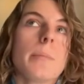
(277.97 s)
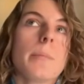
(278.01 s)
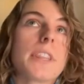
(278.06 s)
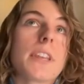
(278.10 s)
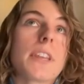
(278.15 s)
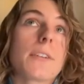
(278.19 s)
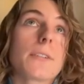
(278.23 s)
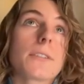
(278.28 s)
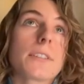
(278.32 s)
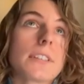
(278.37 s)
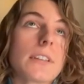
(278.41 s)

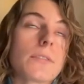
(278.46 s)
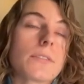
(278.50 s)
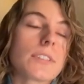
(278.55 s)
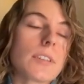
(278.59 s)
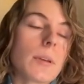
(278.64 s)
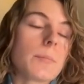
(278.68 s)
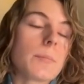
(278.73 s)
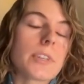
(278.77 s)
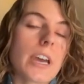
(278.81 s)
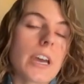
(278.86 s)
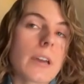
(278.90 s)
but there are
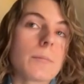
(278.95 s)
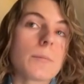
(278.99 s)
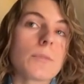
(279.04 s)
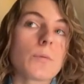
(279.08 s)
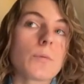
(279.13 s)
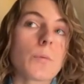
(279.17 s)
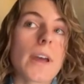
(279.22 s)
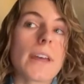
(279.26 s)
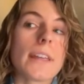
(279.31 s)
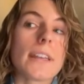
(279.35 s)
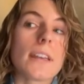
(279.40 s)
still some
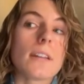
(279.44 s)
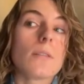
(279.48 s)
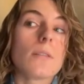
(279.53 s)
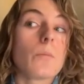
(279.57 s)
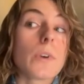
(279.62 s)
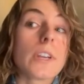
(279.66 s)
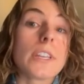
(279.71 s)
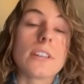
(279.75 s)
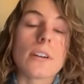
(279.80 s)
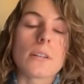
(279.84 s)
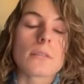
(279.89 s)
times
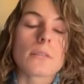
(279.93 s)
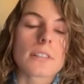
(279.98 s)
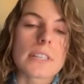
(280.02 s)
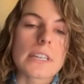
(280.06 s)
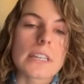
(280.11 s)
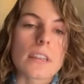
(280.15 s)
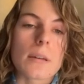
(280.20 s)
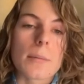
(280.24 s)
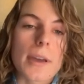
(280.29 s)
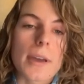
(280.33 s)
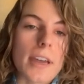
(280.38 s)
when we
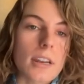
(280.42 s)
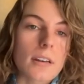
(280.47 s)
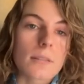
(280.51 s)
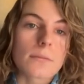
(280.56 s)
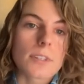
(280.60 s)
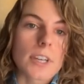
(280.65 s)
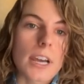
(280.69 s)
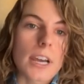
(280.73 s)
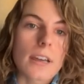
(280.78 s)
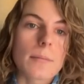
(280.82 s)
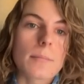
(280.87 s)
don't see them
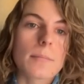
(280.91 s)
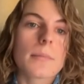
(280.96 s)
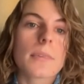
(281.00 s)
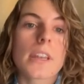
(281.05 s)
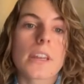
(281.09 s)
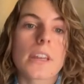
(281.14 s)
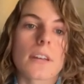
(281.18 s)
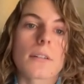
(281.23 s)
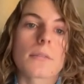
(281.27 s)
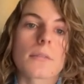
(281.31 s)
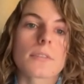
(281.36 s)
ahead of
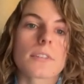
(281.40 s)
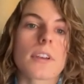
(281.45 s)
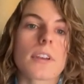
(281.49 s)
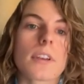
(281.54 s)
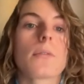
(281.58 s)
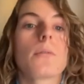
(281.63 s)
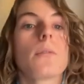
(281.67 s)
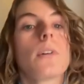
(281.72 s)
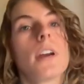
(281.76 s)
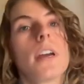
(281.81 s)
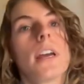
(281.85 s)
time,
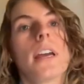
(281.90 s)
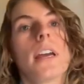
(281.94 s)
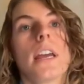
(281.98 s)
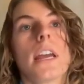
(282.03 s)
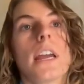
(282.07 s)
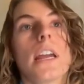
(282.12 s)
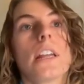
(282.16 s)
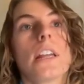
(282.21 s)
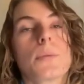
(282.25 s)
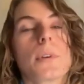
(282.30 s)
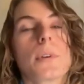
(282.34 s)
so
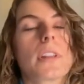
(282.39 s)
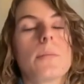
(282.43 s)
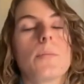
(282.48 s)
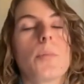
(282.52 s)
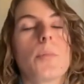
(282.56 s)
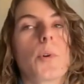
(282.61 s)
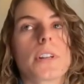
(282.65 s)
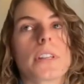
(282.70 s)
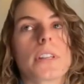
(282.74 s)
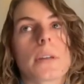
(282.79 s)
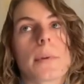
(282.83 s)
it's really
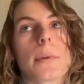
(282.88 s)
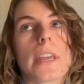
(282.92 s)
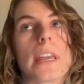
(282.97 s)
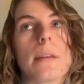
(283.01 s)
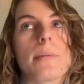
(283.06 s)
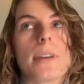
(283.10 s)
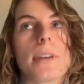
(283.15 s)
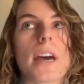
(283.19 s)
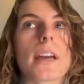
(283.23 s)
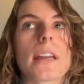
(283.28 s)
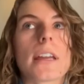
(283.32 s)
important that we
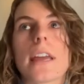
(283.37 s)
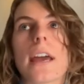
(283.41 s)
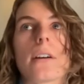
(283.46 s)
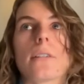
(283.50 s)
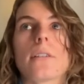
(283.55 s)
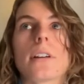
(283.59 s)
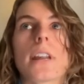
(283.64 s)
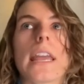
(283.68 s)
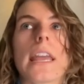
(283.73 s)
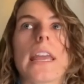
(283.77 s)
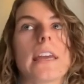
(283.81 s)
keep an eye
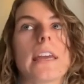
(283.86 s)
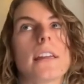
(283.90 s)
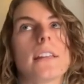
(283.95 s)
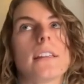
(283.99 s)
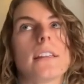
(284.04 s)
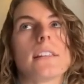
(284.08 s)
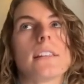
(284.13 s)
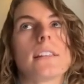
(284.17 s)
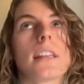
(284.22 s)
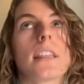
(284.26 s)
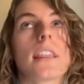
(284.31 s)
out,
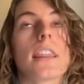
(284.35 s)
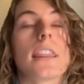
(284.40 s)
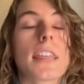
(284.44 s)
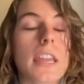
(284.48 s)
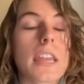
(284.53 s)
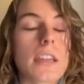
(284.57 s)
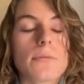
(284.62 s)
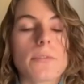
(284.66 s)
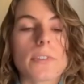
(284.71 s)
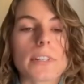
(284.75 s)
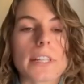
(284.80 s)
and
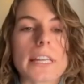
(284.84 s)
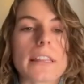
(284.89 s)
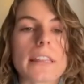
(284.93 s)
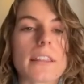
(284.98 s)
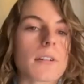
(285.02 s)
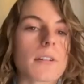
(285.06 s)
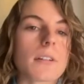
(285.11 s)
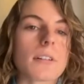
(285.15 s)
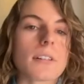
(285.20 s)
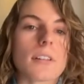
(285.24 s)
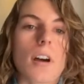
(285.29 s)

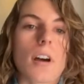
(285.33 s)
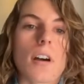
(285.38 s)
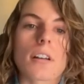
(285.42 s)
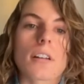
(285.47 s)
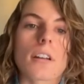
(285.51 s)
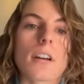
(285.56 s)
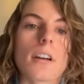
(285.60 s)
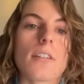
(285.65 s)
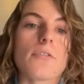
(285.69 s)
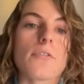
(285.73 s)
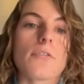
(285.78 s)
thankfully there are a
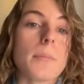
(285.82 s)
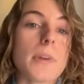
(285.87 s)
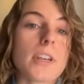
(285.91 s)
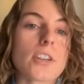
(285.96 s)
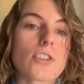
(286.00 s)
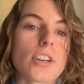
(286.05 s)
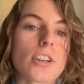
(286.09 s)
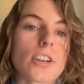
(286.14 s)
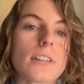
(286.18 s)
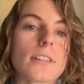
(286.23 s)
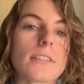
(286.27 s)
lot of
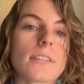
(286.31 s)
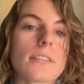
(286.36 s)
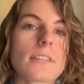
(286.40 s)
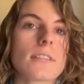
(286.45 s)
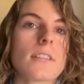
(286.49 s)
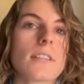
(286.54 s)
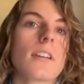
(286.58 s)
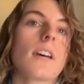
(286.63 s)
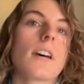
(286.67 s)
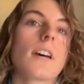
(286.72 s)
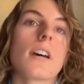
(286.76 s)

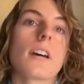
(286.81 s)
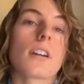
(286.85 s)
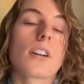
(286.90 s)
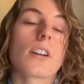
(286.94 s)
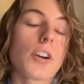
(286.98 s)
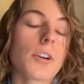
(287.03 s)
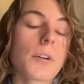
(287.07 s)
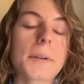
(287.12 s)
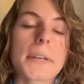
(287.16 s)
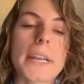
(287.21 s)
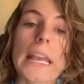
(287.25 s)
missions,
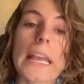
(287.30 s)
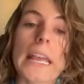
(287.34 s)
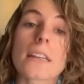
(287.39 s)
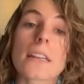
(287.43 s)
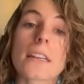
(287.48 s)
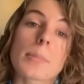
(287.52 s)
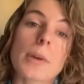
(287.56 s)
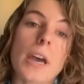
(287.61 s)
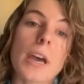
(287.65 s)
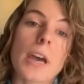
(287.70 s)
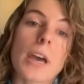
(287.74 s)
current
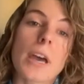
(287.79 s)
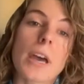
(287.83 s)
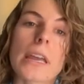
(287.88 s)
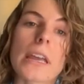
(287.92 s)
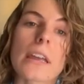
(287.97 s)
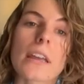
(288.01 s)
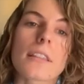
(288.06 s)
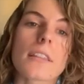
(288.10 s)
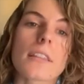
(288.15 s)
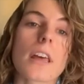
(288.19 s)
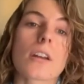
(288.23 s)
and
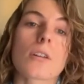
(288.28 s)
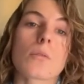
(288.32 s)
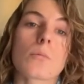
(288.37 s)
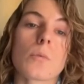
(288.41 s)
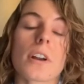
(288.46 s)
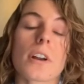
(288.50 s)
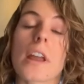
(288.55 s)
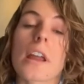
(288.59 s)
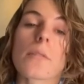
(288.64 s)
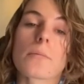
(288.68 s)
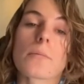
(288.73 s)
upcoming, that
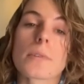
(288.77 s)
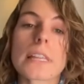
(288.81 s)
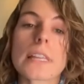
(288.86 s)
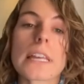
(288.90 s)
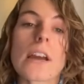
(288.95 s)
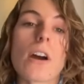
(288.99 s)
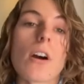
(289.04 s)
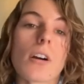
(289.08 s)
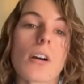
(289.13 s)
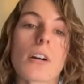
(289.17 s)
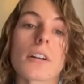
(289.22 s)
are working
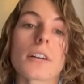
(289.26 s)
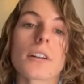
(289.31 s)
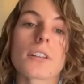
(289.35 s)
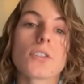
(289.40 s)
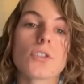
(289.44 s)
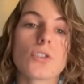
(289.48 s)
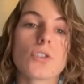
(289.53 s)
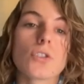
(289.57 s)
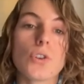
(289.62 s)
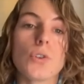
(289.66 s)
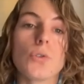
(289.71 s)
really
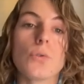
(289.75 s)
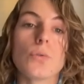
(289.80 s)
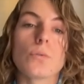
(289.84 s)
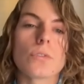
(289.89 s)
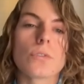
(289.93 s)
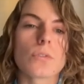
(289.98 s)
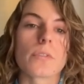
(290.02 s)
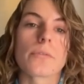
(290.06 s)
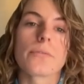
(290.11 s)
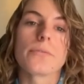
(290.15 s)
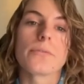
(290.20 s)
hard
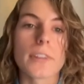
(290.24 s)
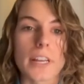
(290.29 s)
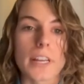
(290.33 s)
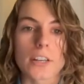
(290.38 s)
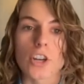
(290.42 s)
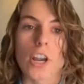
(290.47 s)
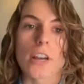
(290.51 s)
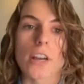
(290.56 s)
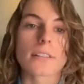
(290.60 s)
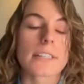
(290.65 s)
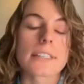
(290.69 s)
to sort of
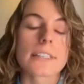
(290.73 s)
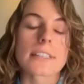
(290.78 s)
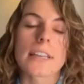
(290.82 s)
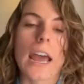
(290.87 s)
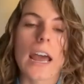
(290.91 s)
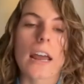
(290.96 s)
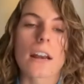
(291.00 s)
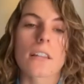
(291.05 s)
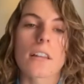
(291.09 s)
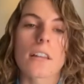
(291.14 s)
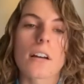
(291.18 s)
flesh out this
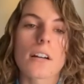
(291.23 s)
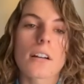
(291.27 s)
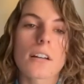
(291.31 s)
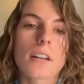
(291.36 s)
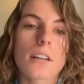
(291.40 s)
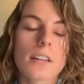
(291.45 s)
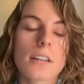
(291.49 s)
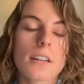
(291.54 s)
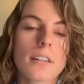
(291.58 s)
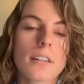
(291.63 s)
catalog.